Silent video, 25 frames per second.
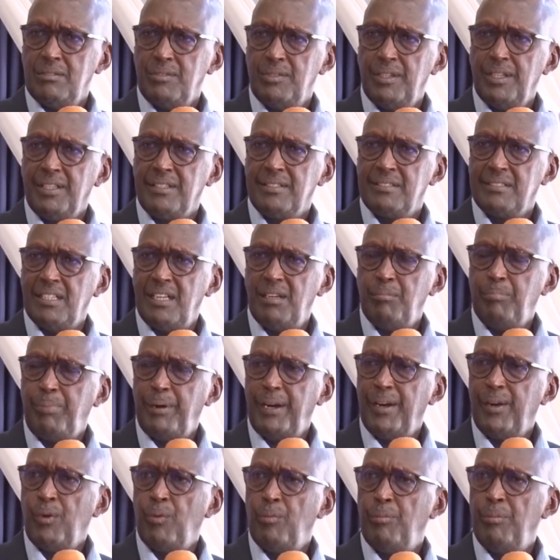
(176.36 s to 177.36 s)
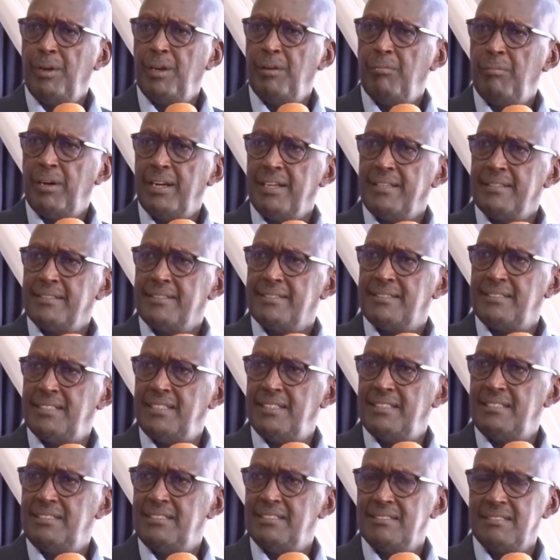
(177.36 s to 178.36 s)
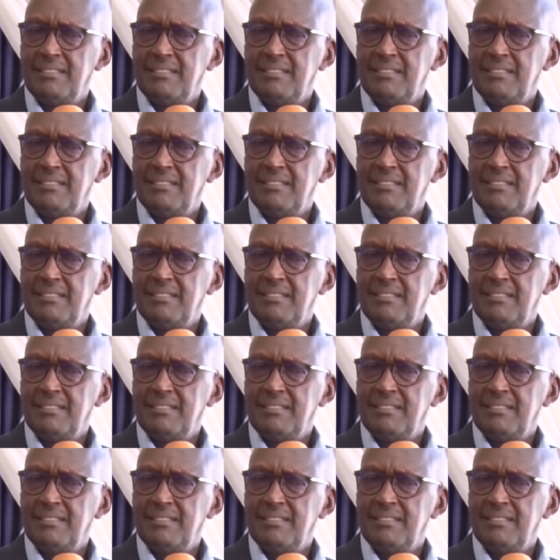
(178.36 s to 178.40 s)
For example, I remember he said,